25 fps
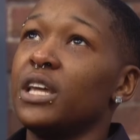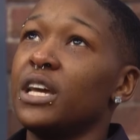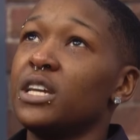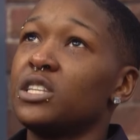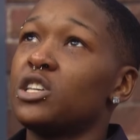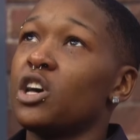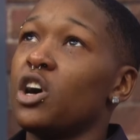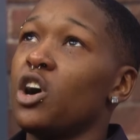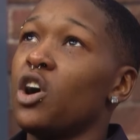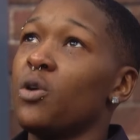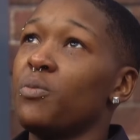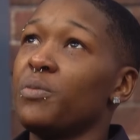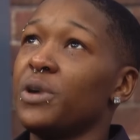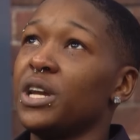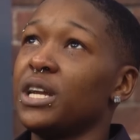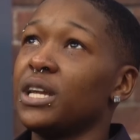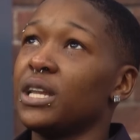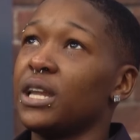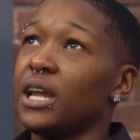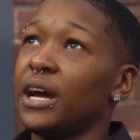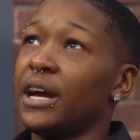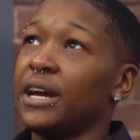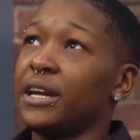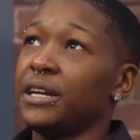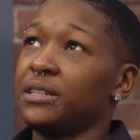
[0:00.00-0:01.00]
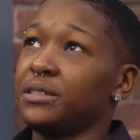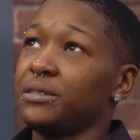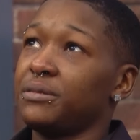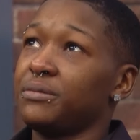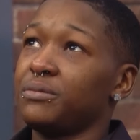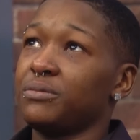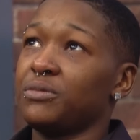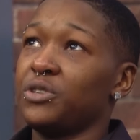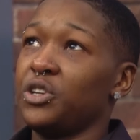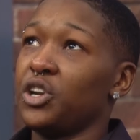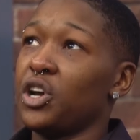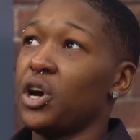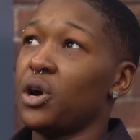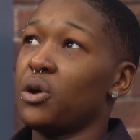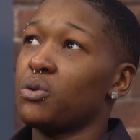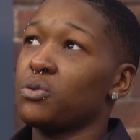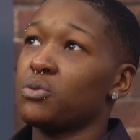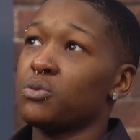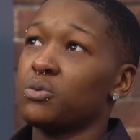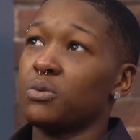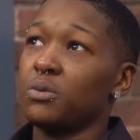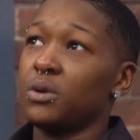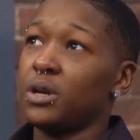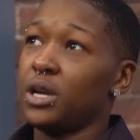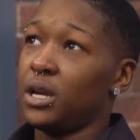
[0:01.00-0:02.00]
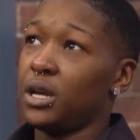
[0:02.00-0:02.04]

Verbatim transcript: they told me, like, you know,